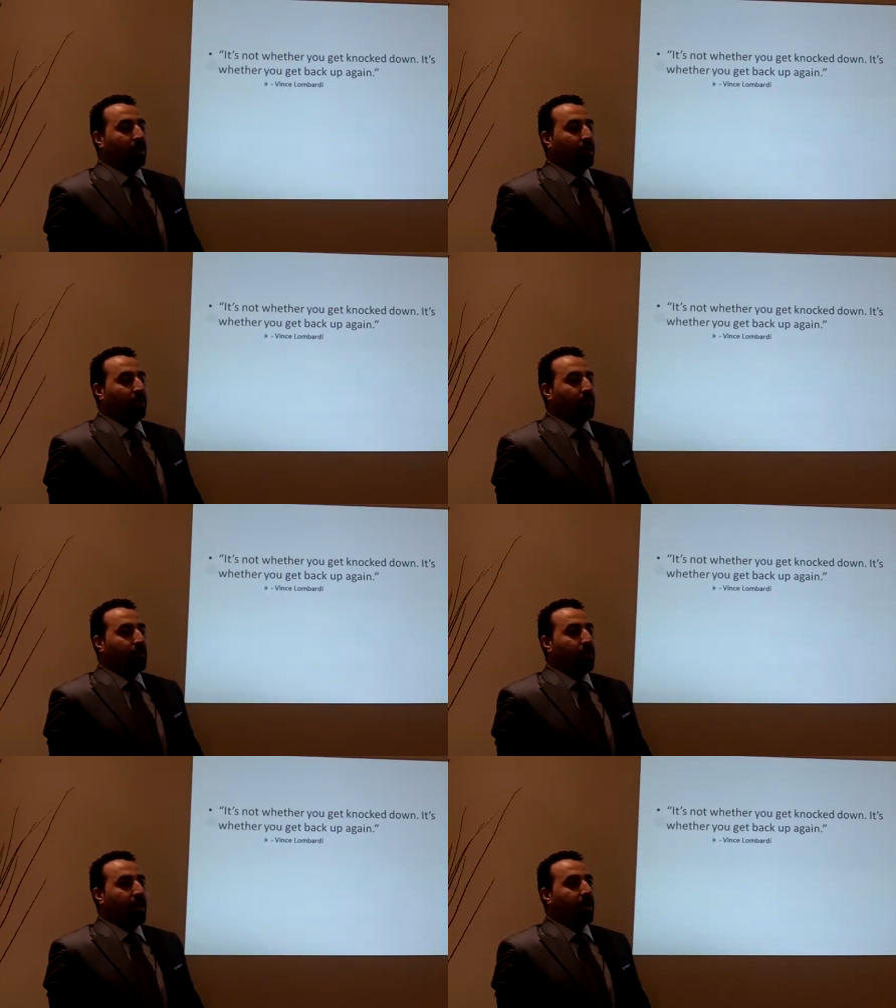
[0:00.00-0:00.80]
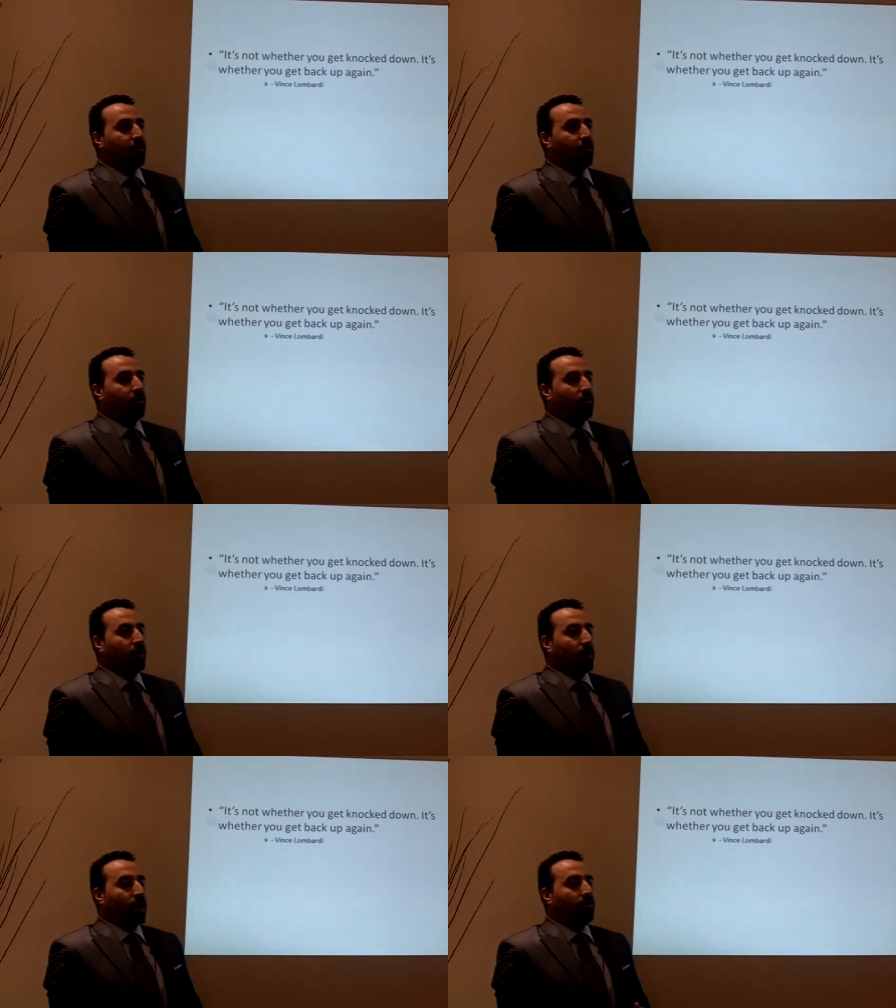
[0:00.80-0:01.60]
just make your
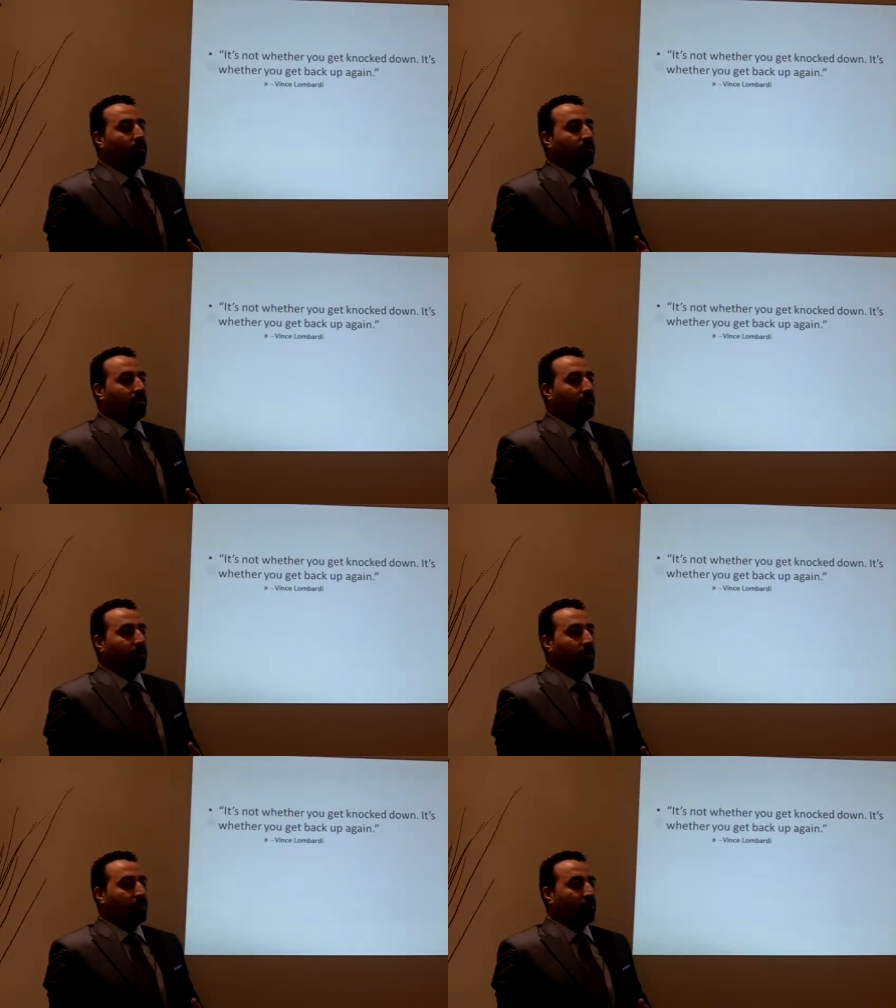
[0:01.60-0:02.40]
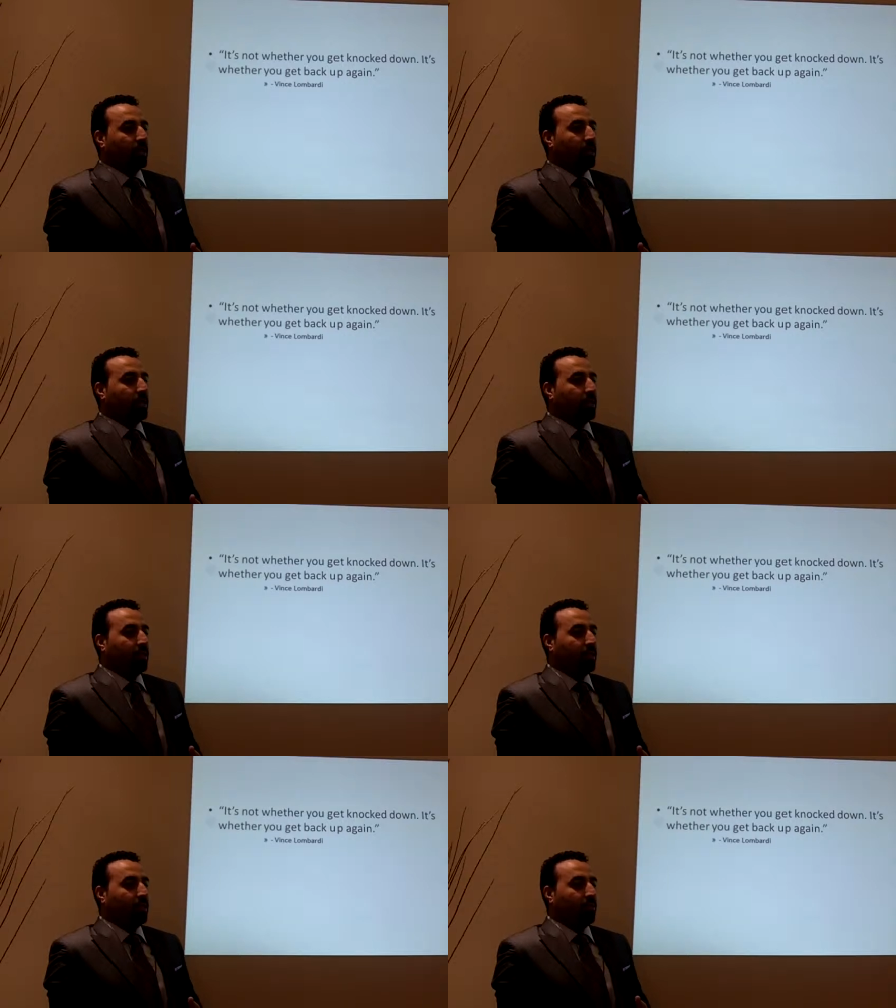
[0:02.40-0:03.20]
work hours six to eight
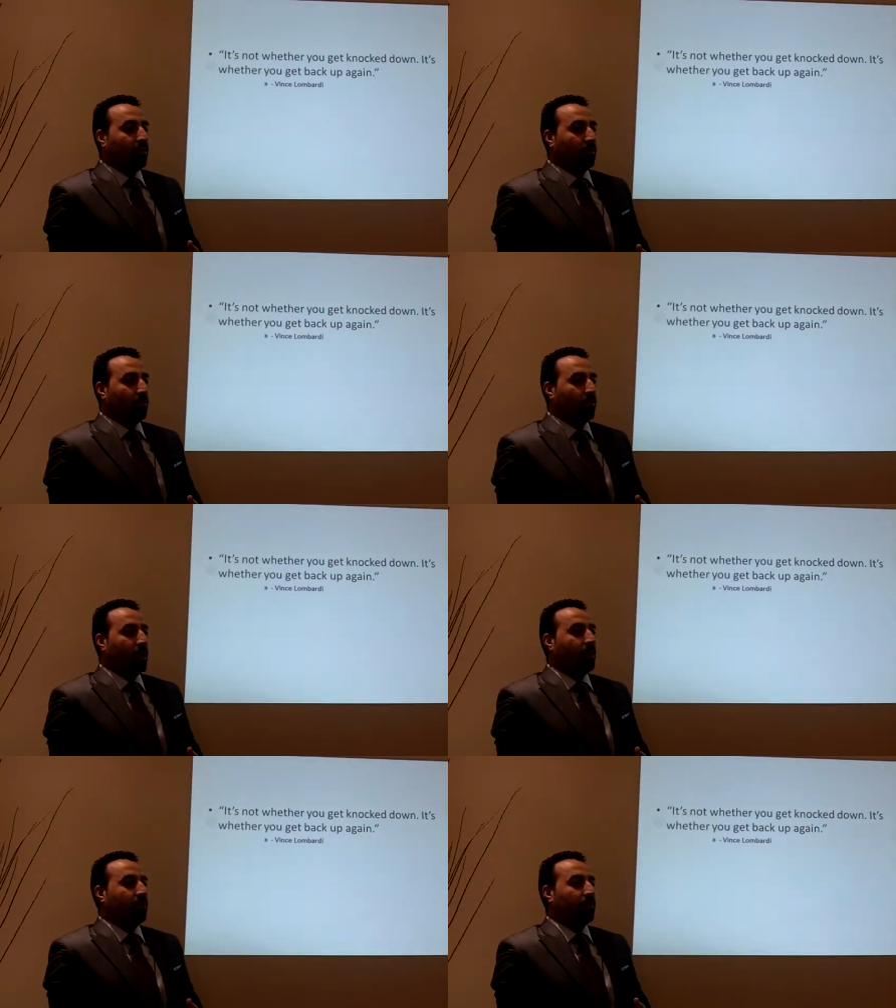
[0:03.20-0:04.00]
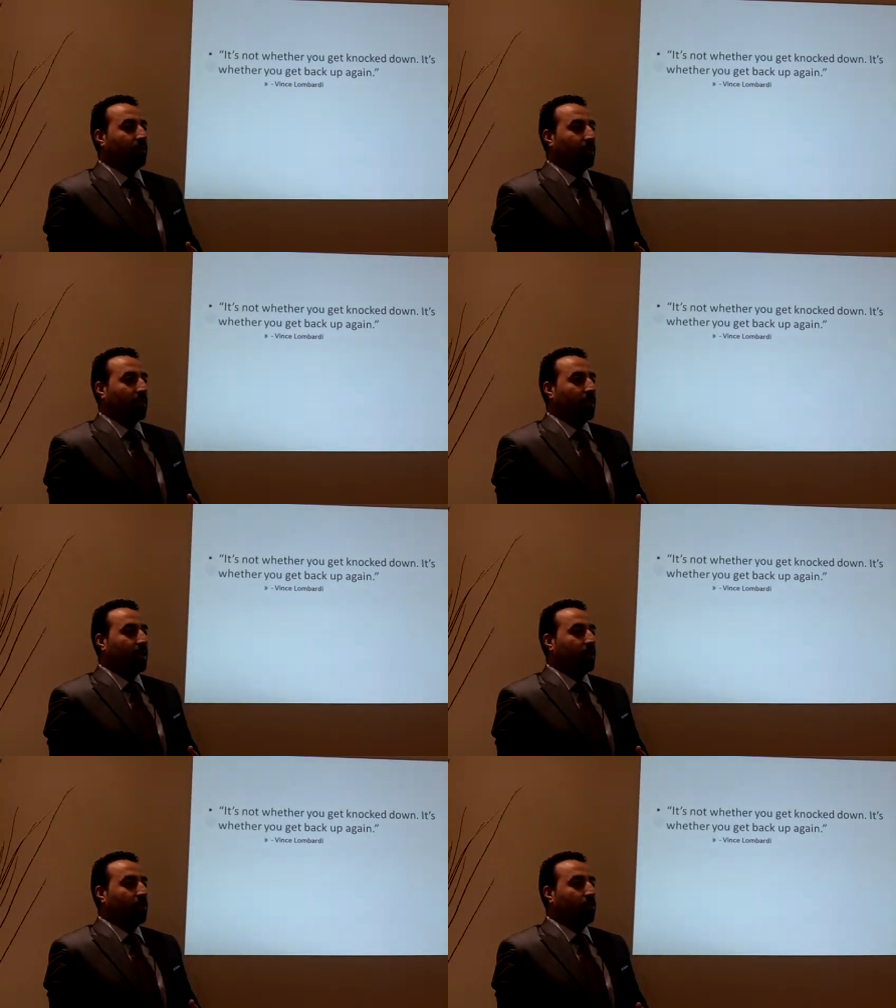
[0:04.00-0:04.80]
those are the hours that I
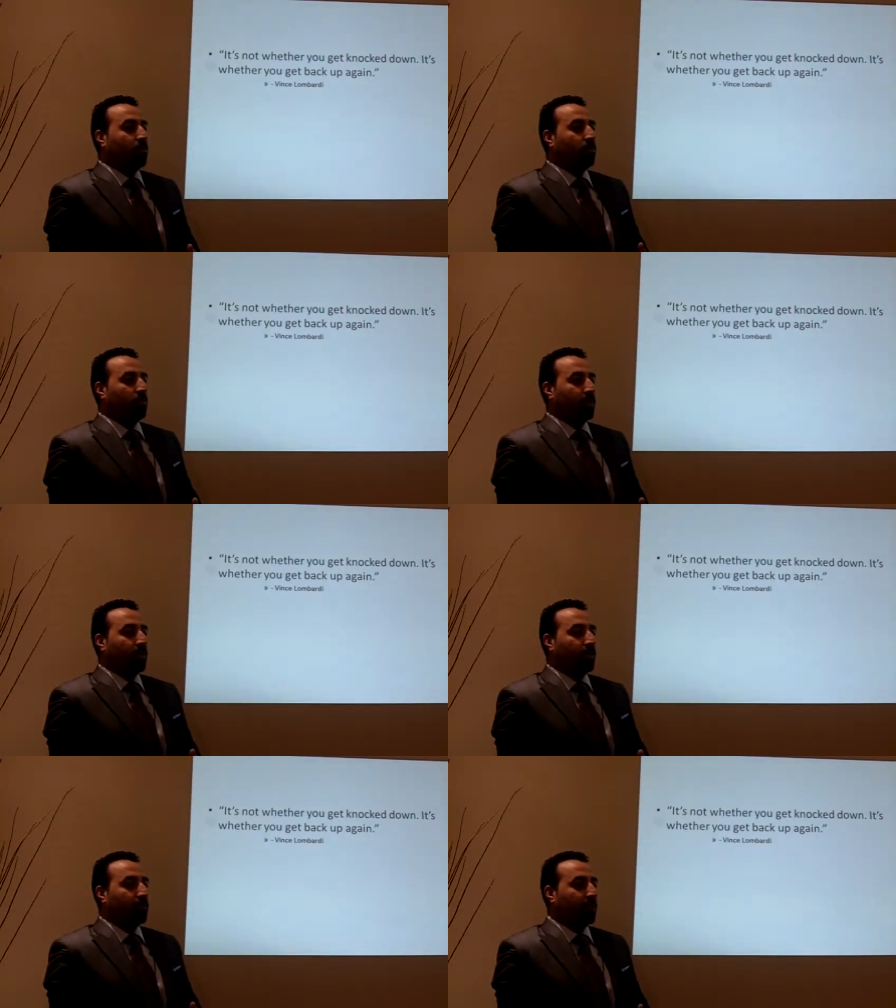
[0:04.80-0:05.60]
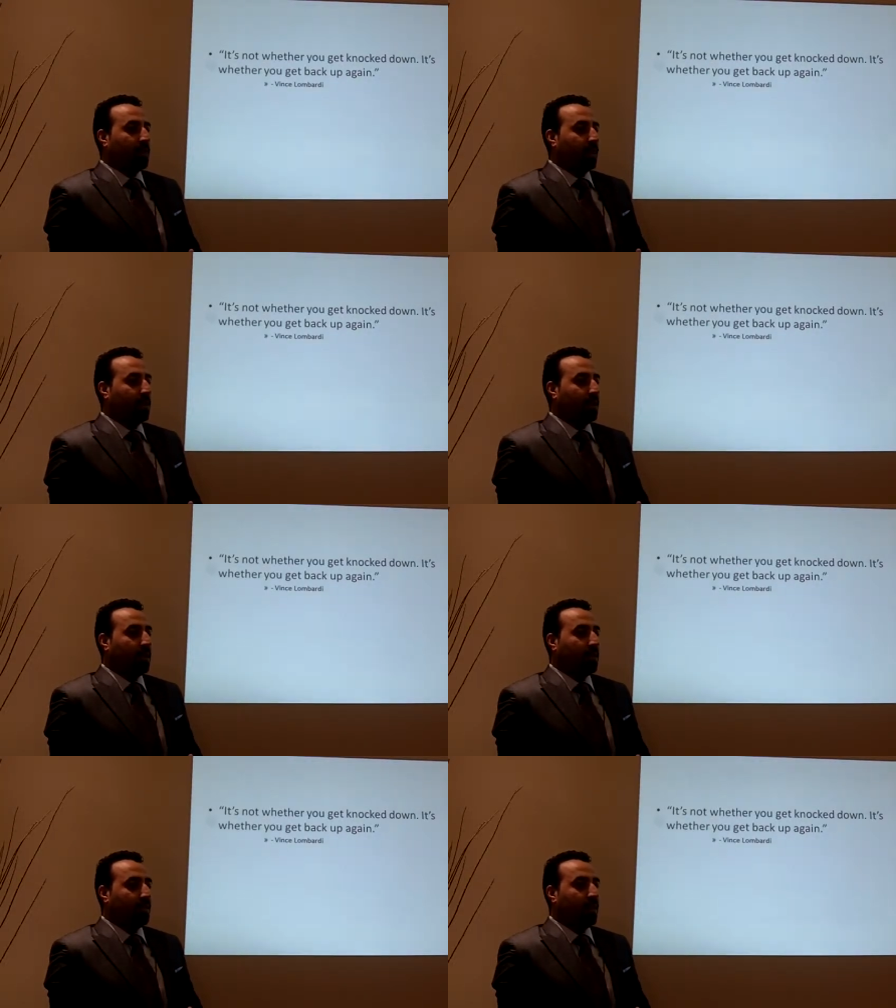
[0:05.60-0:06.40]
think are more productive than any
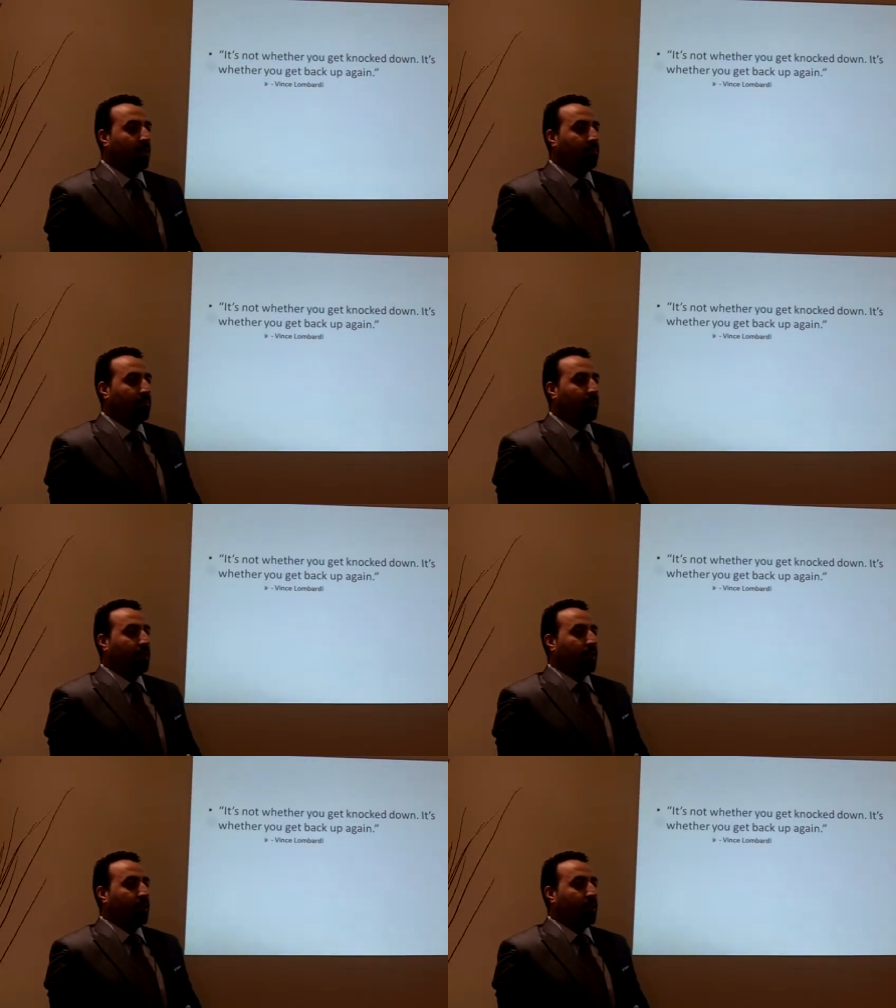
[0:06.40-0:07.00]
other time